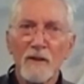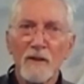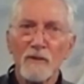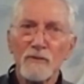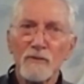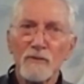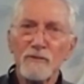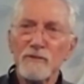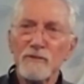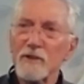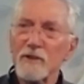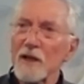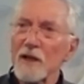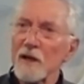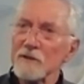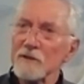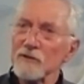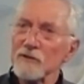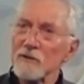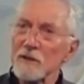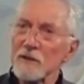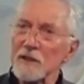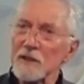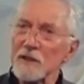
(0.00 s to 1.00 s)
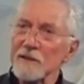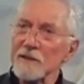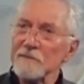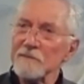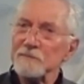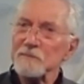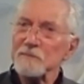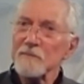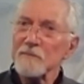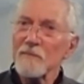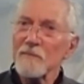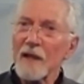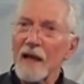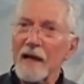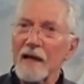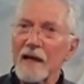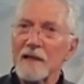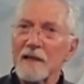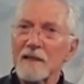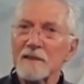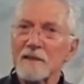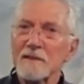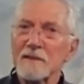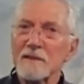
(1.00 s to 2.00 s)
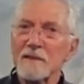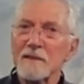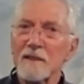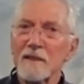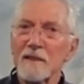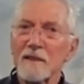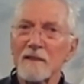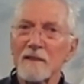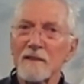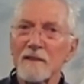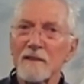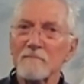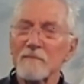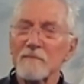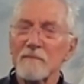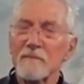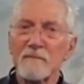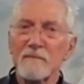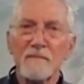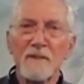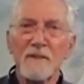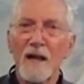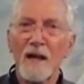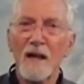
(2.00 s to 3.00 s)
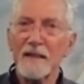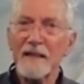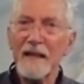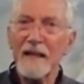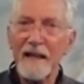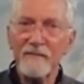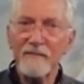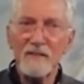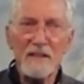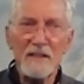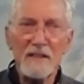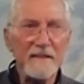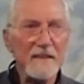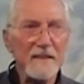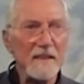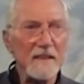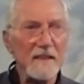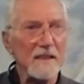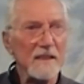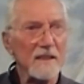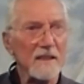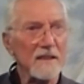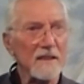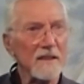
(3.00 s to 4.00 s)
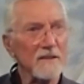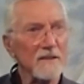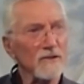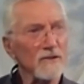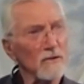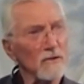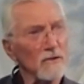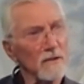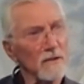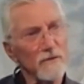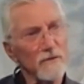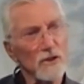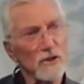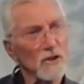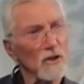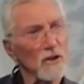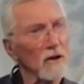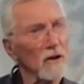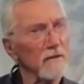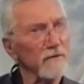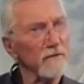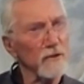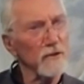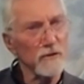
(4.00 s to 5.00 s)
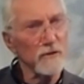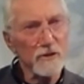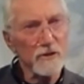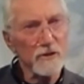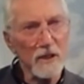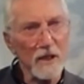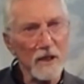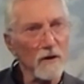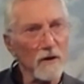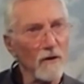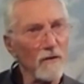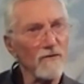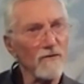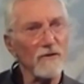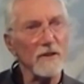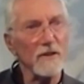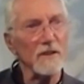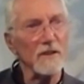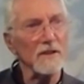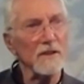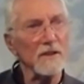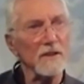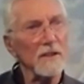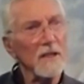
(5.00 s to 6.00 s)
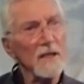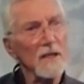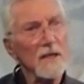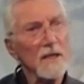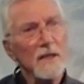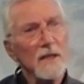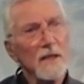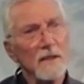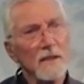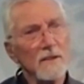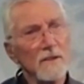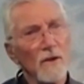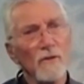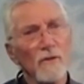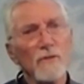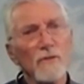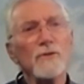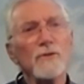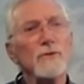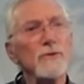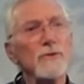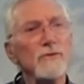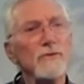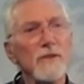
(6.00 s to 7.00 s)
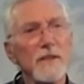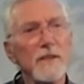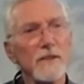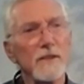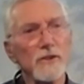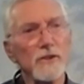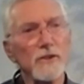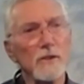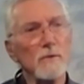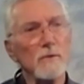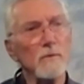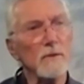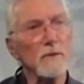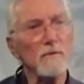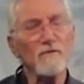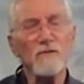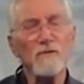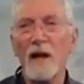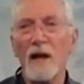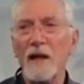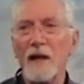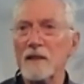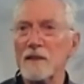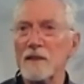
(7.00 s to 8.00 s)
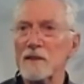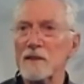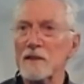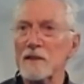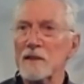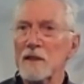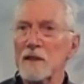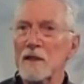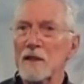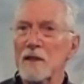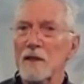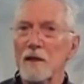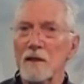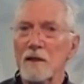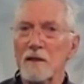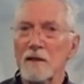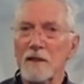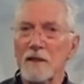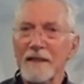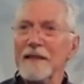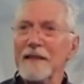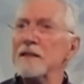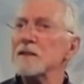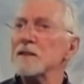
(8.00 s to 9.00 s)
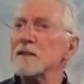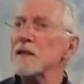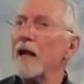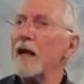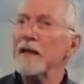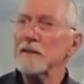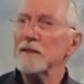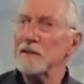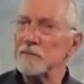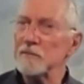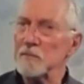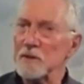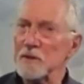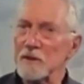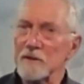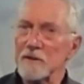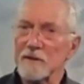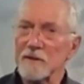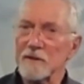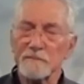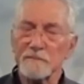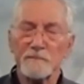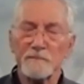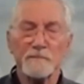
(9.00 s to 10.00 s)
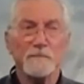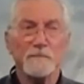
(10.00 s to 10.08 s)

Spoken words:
through the country and not have anything and sort of starve yourself. And, through this, you would find enlightenment.